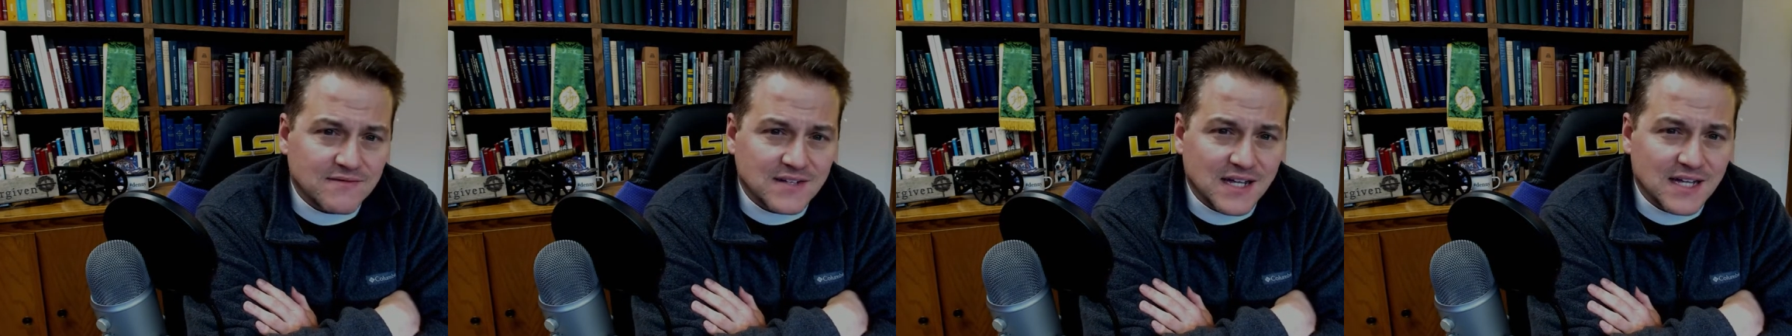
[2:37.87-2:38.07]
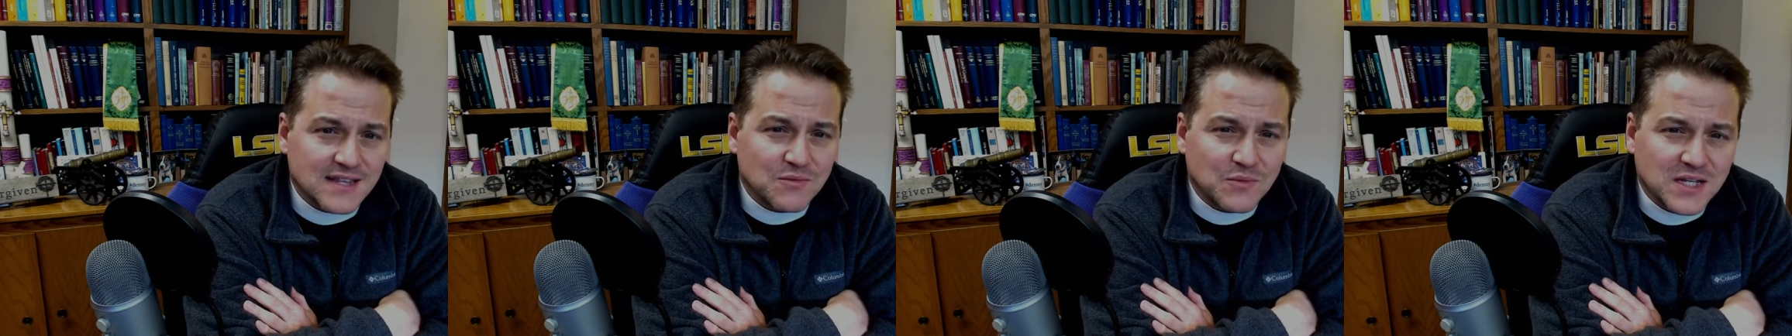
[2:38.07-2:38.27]

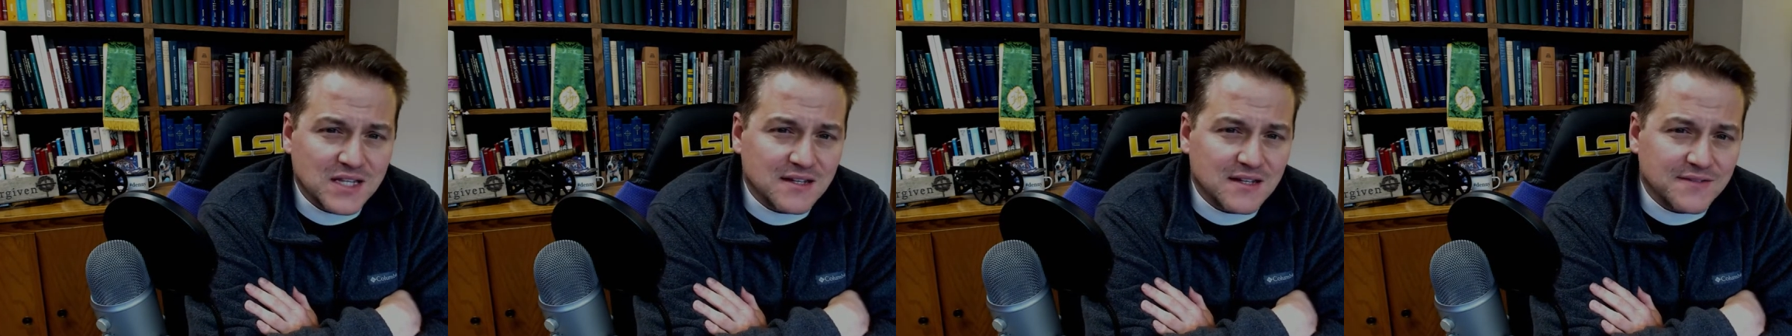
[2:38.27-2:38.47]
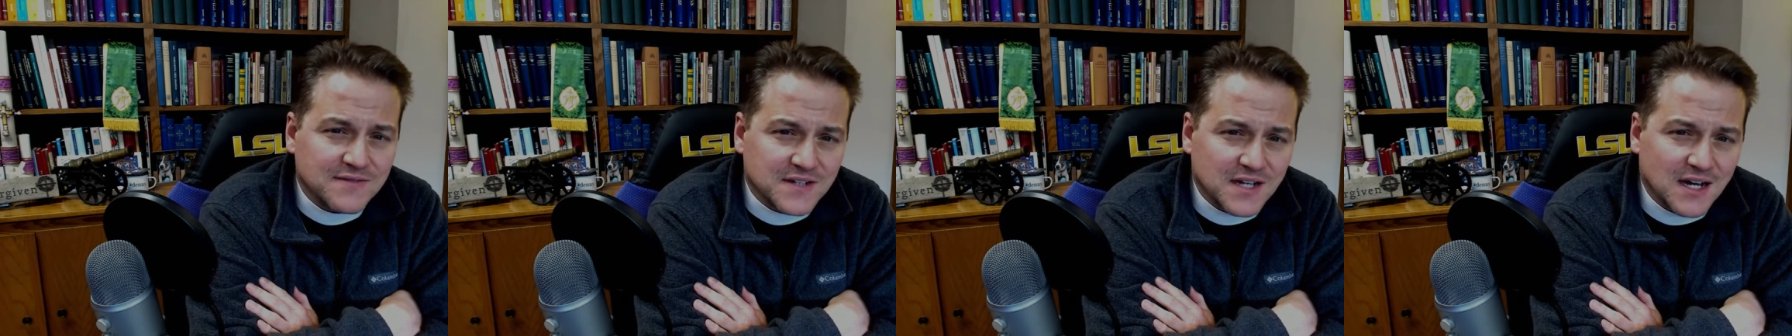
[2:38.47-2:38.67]
Not that we
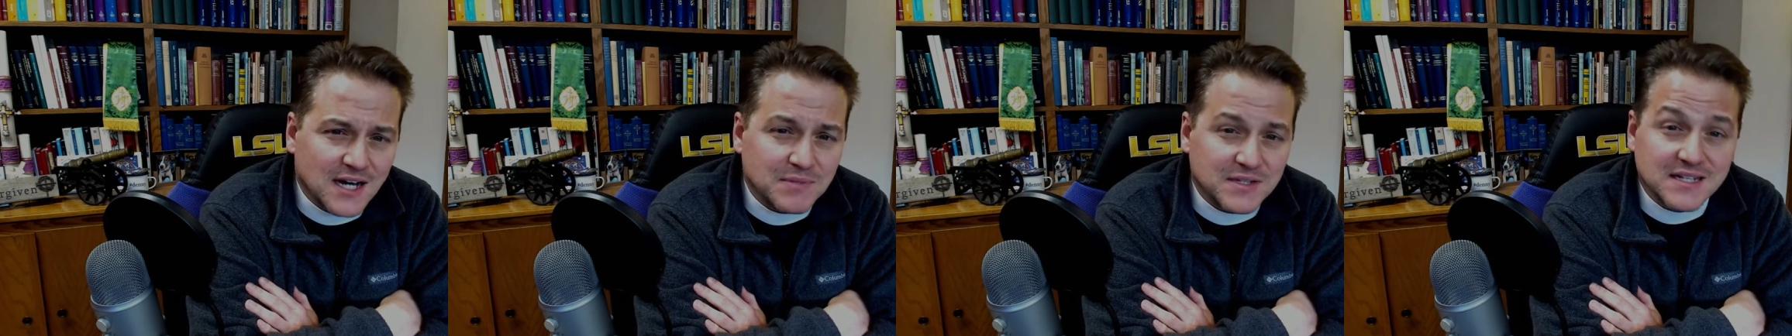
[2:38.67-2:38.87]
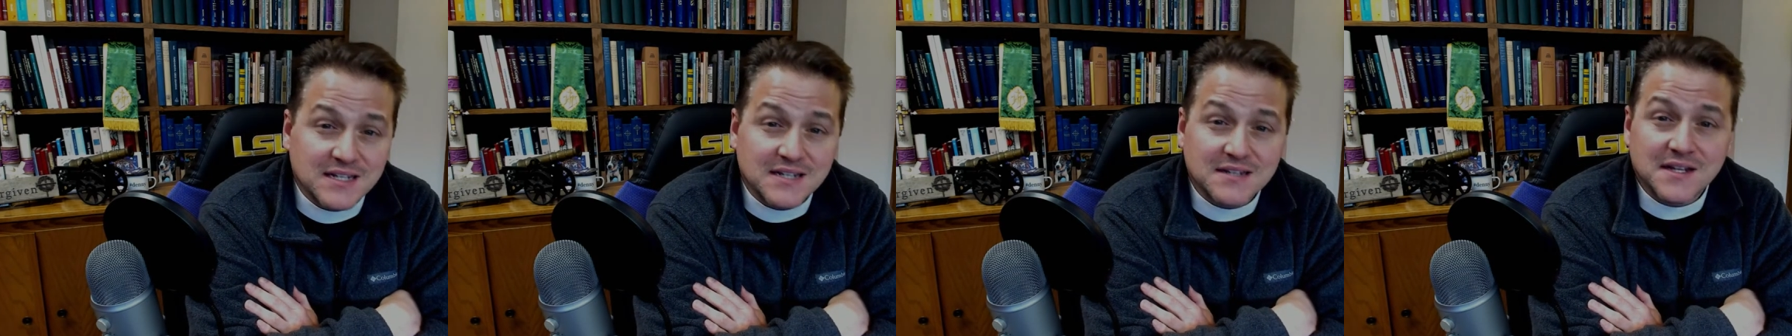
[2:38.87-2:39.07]
love God,
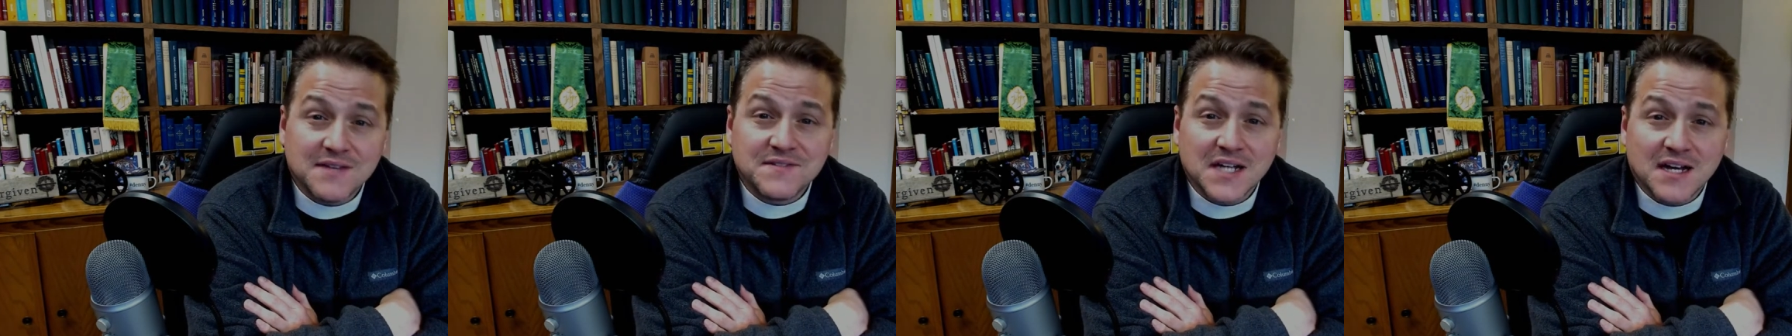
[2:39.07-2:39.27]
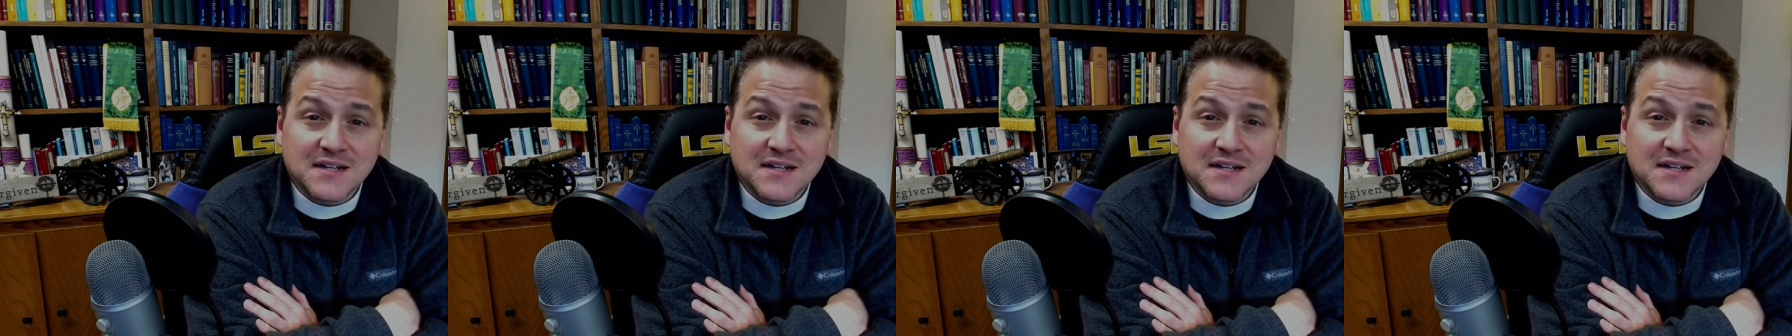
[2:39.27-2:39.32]
but that he loved